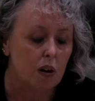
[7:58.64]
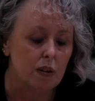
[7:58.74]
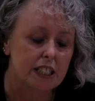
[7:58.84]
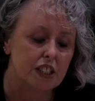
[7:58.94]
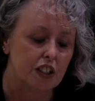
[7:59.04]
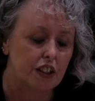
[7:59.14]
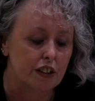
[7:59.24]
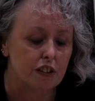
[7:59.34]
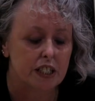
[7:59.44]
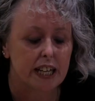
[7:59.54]
Only
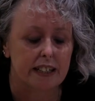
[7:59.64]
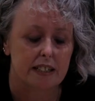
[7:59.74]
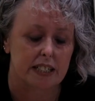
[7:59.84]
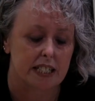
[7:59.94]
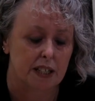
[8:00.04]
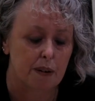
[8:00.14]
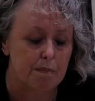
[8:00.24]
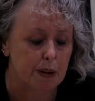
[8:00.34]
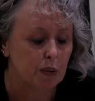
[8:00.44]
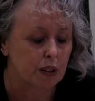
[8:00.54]
secure tenancies
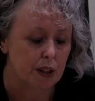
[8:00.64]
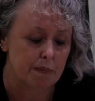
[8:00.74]
can build